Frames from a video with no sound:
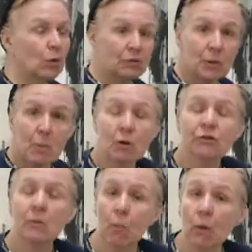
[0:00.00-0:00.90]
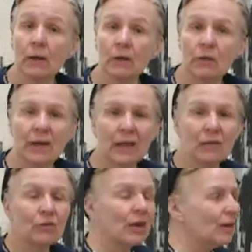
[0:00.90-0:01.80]
What the most important thing
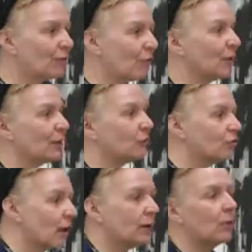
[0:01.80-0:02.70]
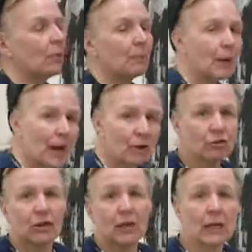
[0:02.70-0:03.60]
is to feel a genuine,
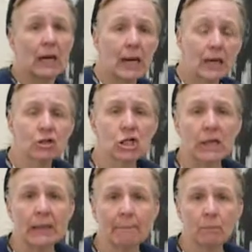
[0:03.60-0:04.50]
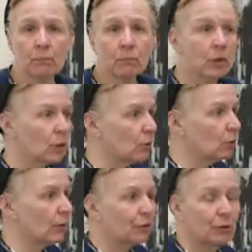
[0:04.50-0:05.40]
passionate connection
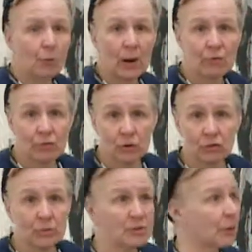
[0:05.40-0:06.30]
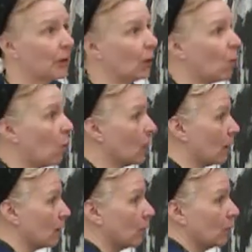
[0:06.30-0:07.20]
with the reference material
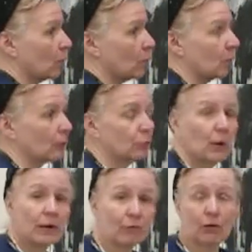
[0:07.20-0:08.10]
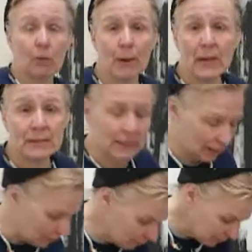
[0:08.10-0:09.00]
or with whatever you're
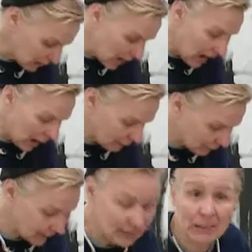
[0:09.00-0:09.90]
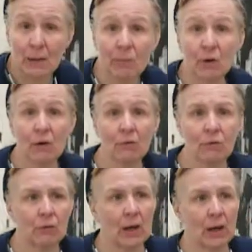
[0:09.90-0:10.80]
painting. I've done a number
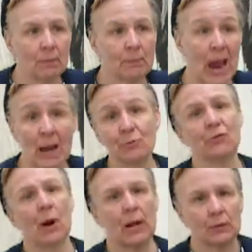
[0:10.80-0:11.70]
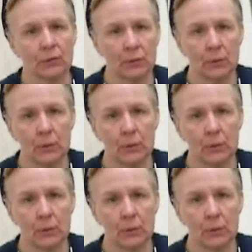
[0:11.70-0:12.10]
of abstracts,